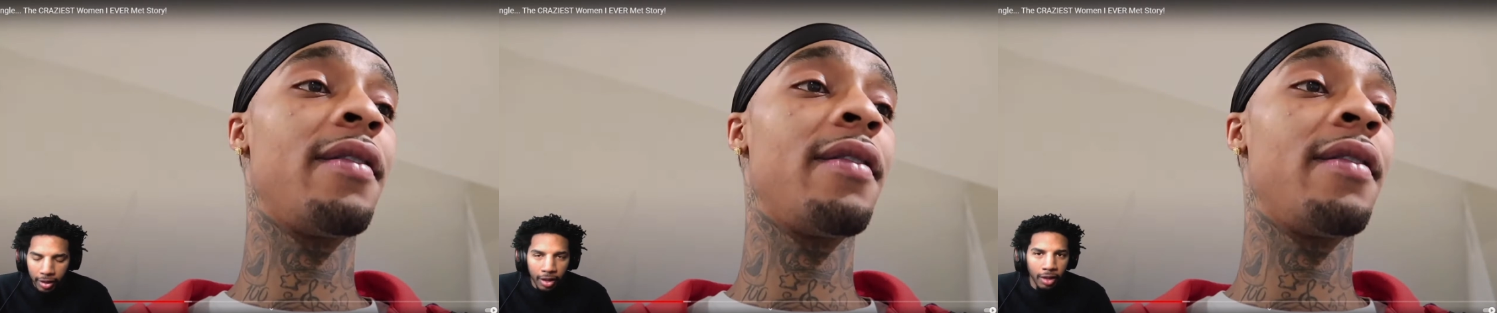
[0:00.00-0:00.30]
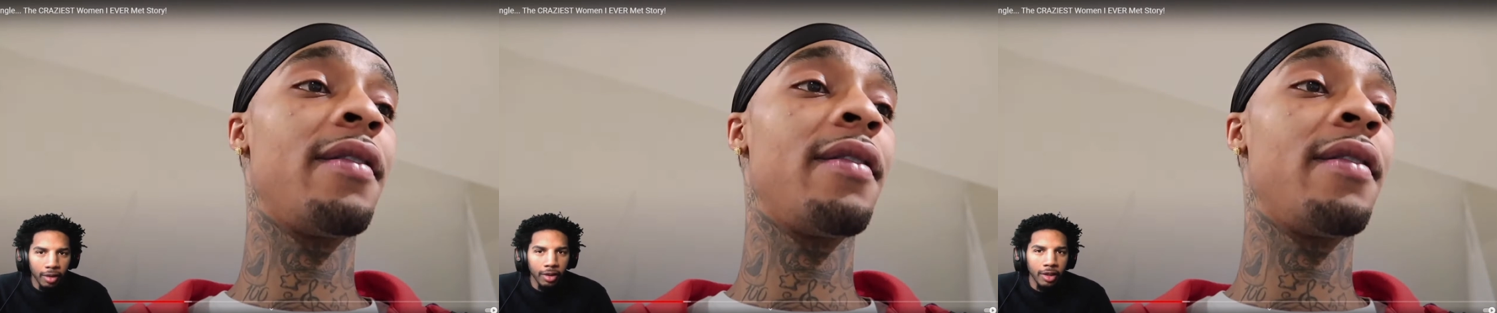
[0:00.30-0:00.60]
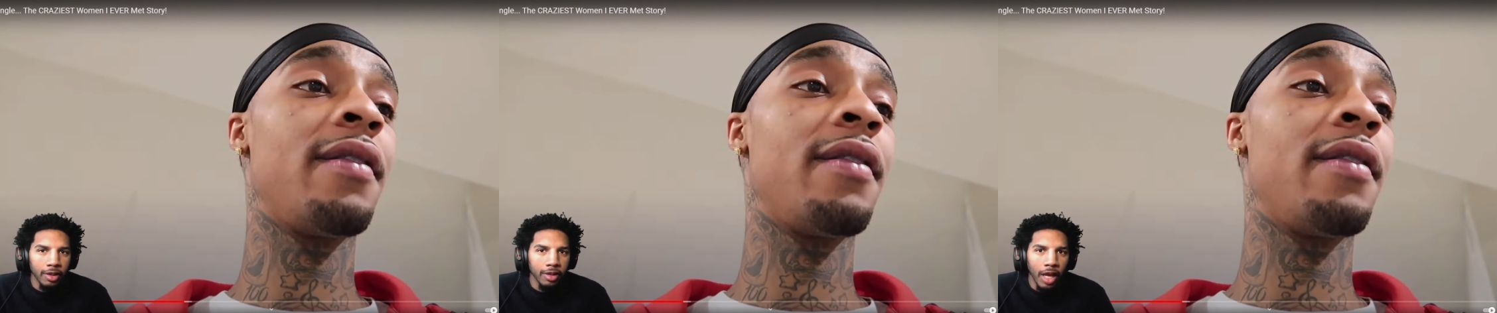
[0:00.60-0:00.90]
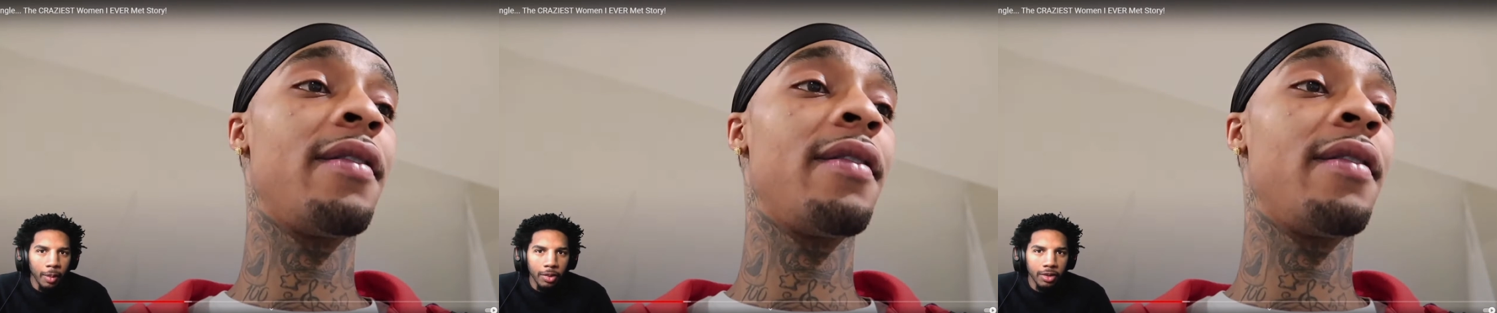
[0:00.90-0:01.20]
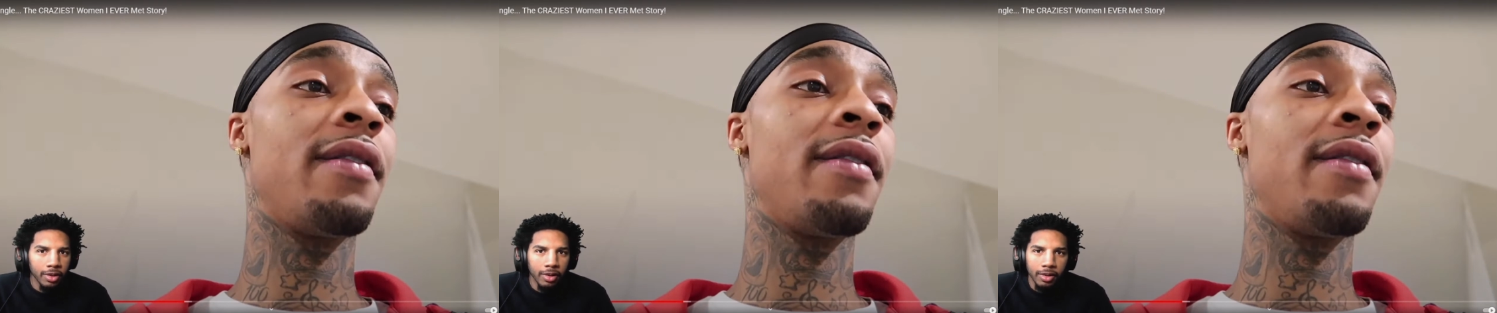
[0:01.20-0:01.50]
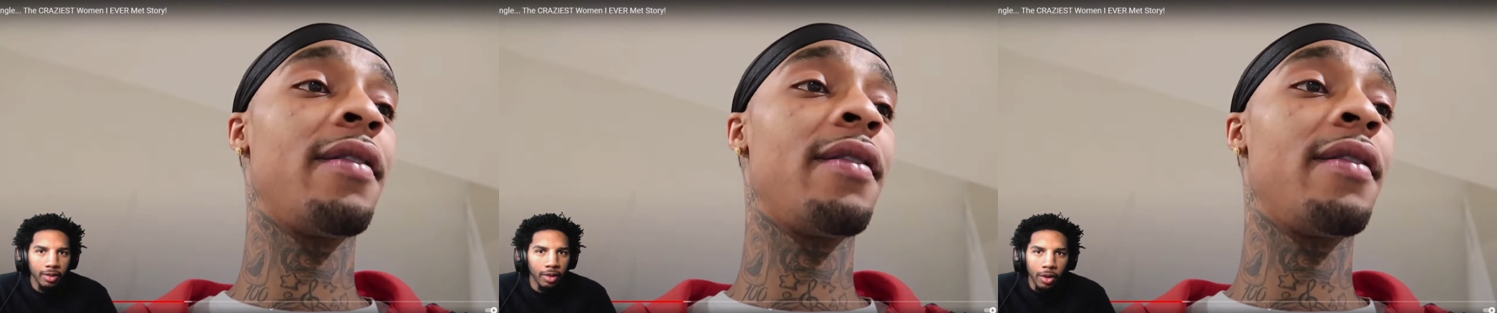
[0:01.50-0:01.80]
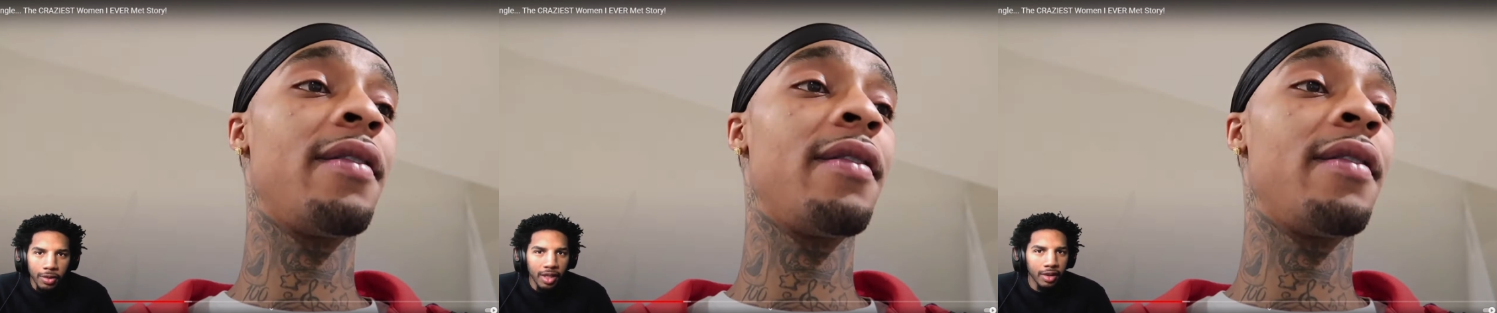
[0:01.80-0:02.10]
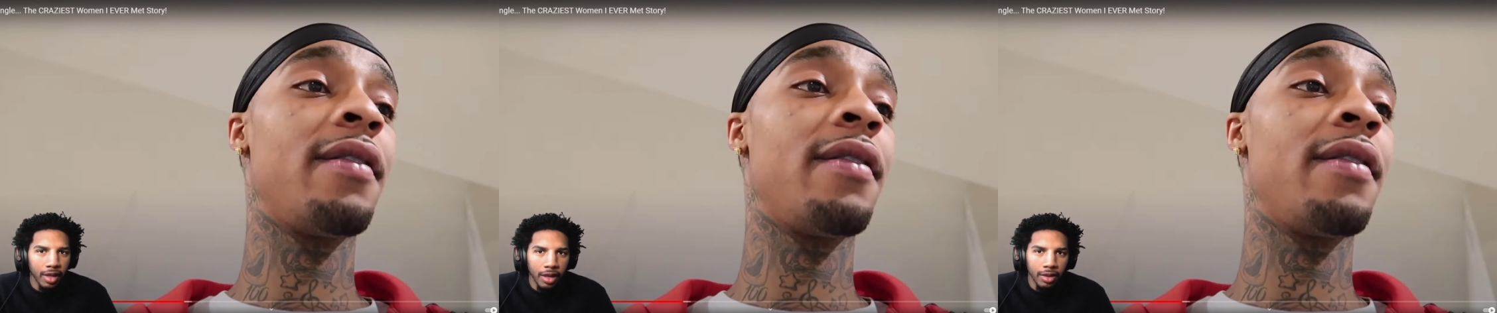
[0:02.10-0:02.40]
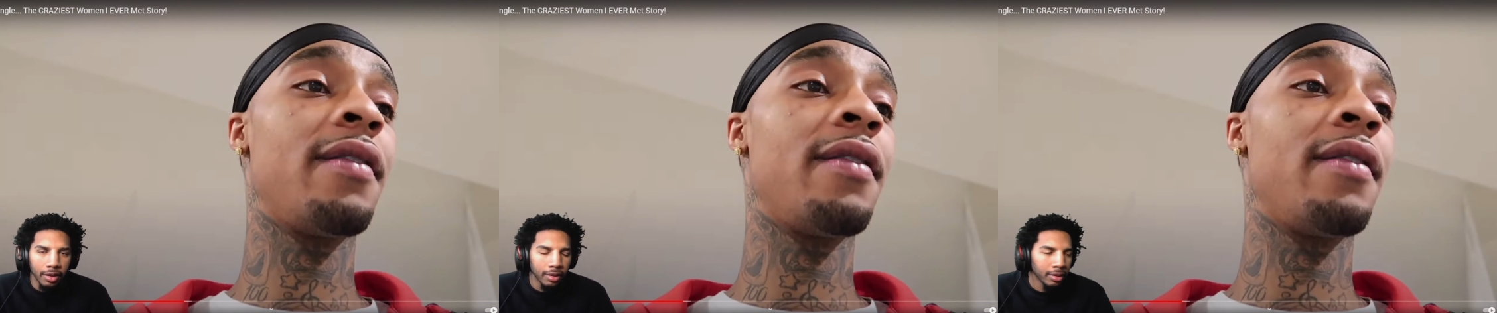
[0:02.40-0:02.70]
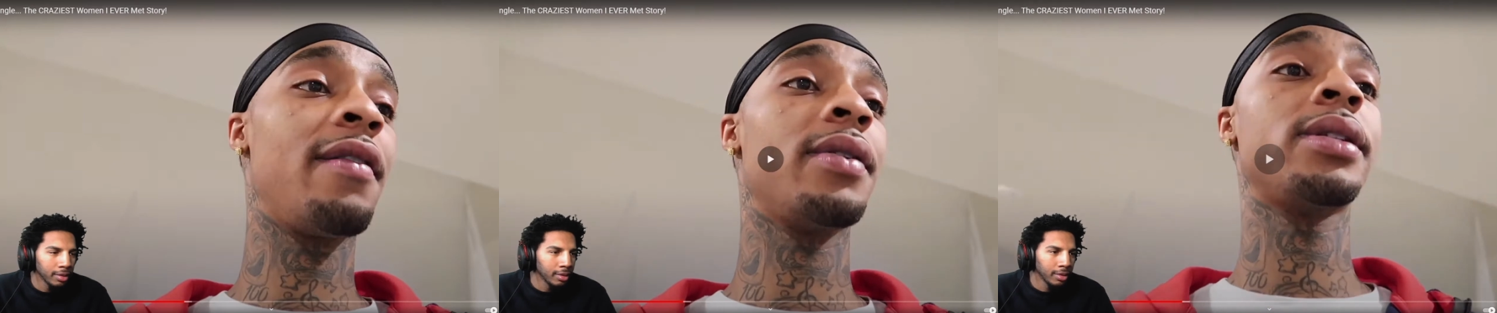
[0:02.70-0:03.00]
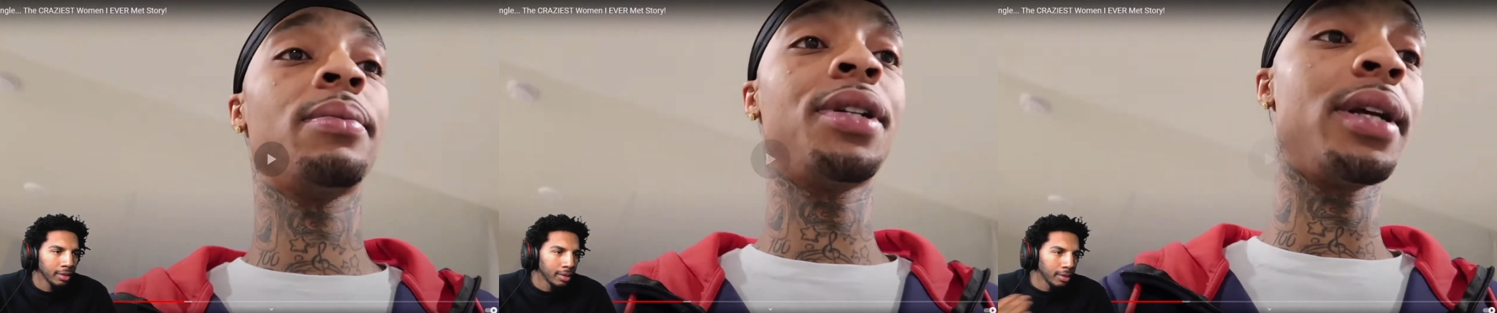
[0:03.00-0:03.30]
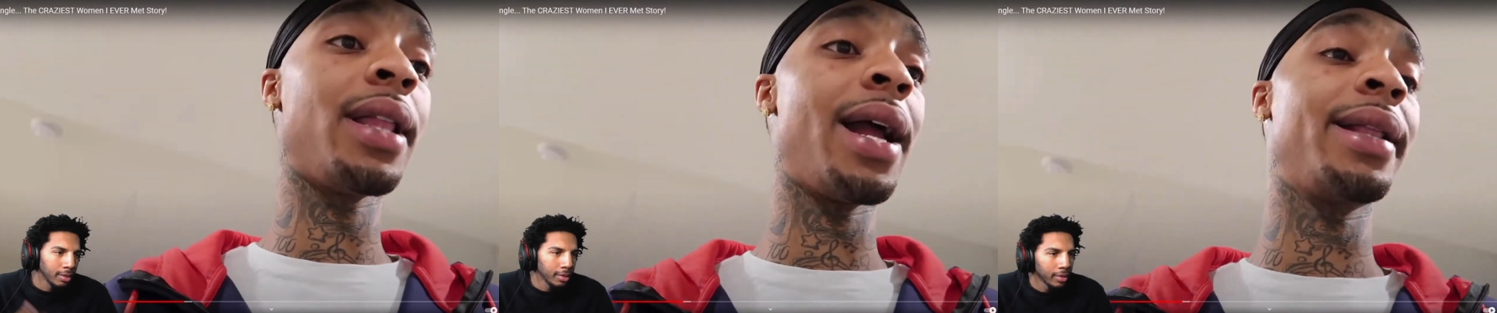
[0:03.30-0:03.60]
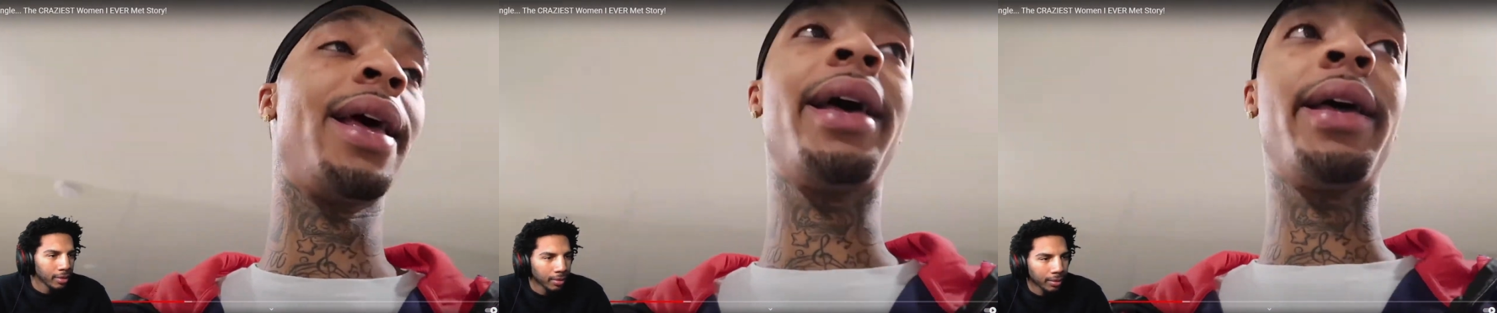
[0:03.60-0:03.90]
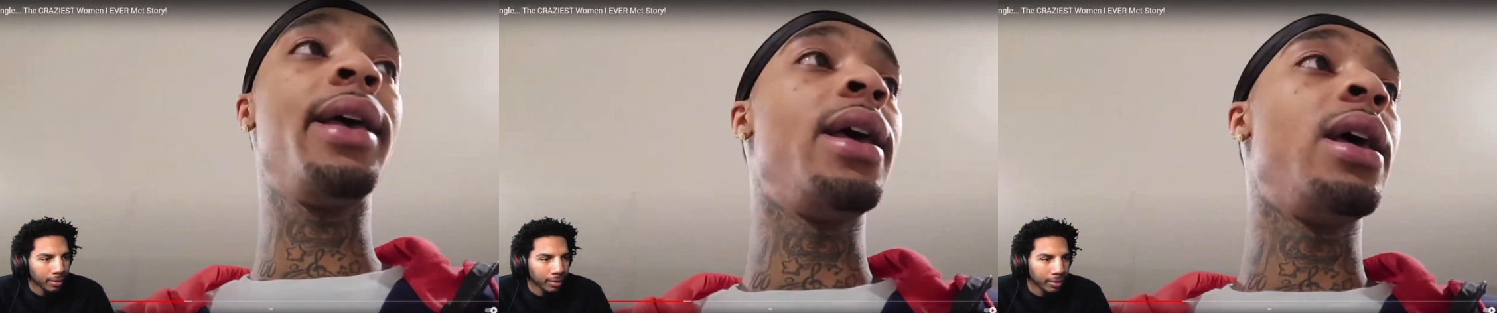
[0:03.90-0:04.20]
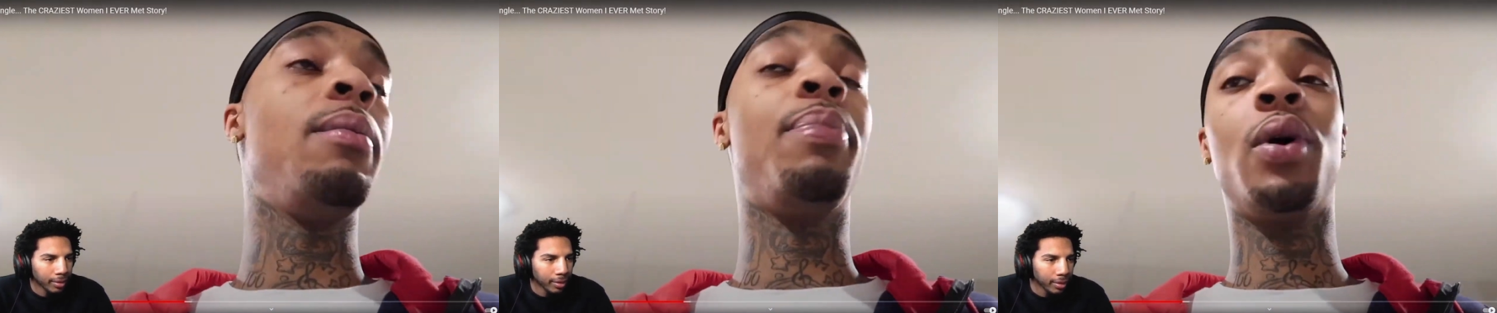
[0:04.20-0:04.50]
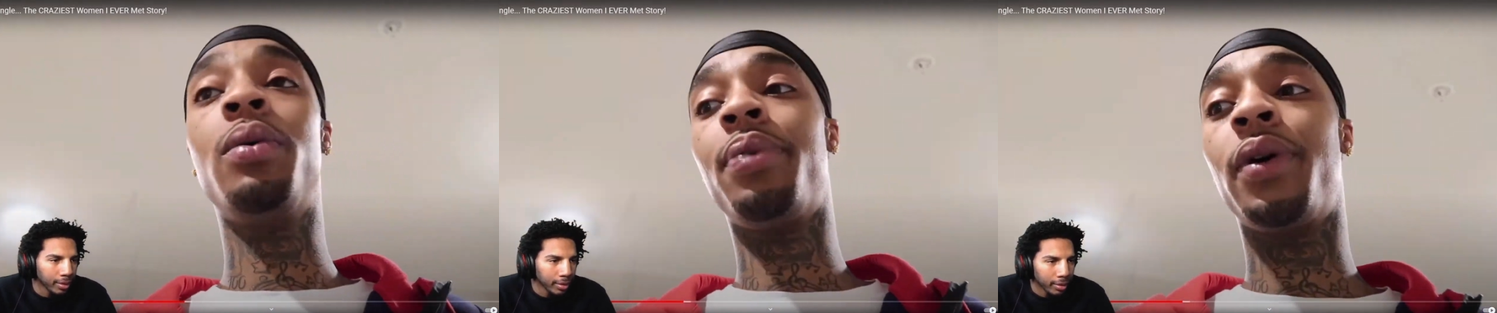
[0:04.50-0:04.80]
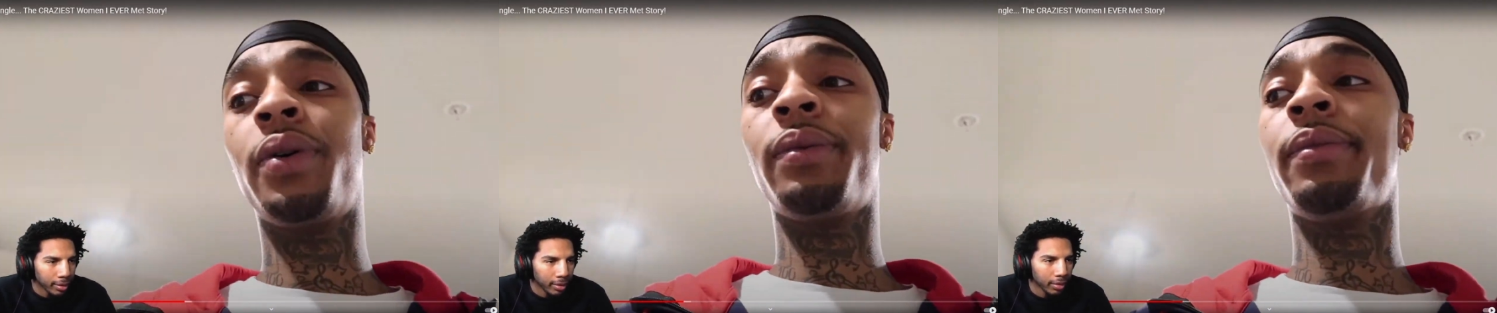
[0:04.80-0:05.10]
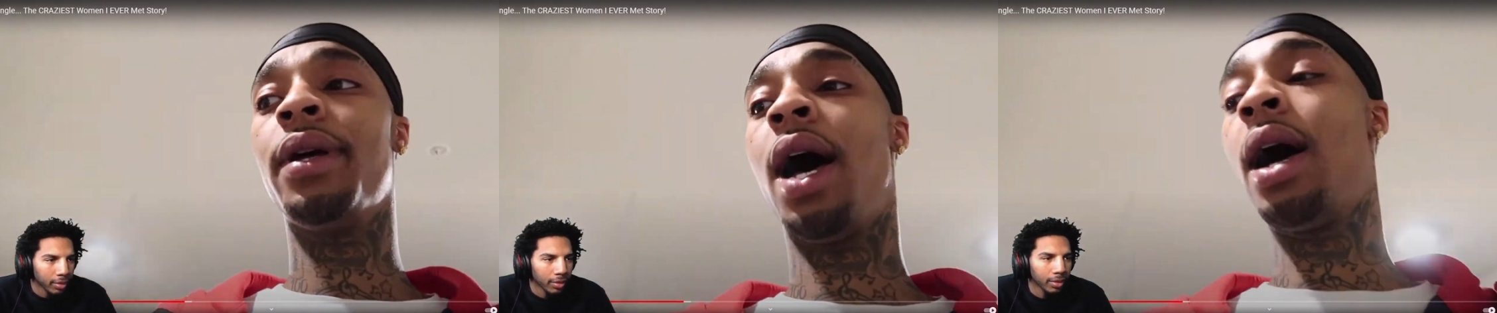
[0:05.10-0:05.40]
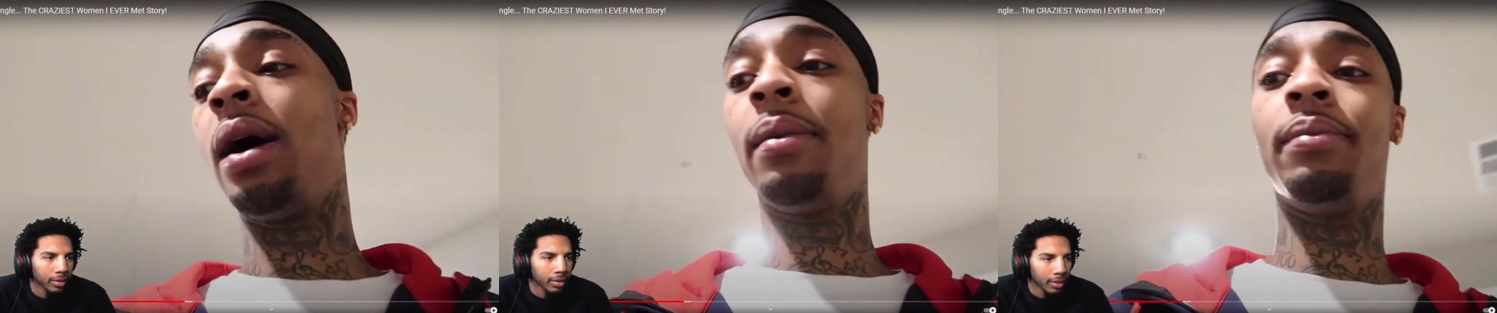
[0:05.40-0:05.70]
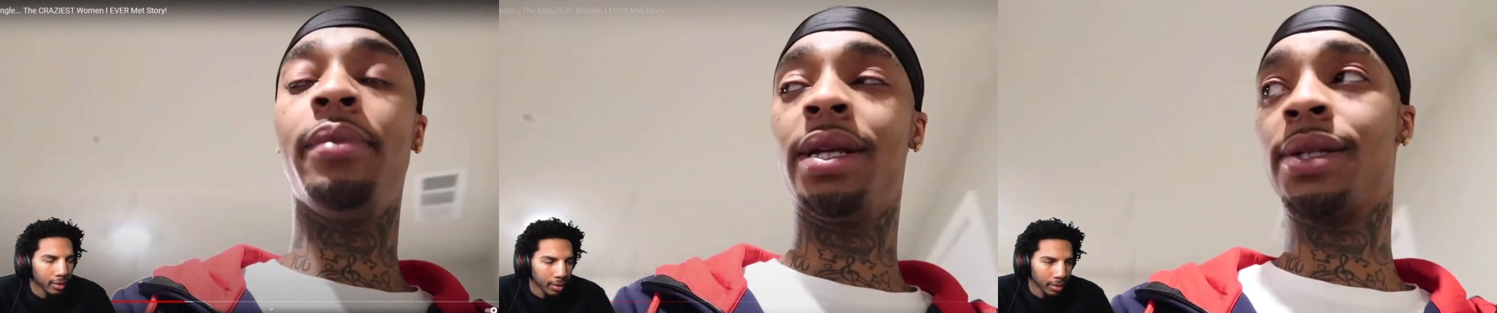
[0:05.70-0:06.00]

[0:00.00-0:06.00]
Speaker 1: that. Cause neighbors, nosy as hell.
Speaker 2: Some shit like that. Boom, boom. Um,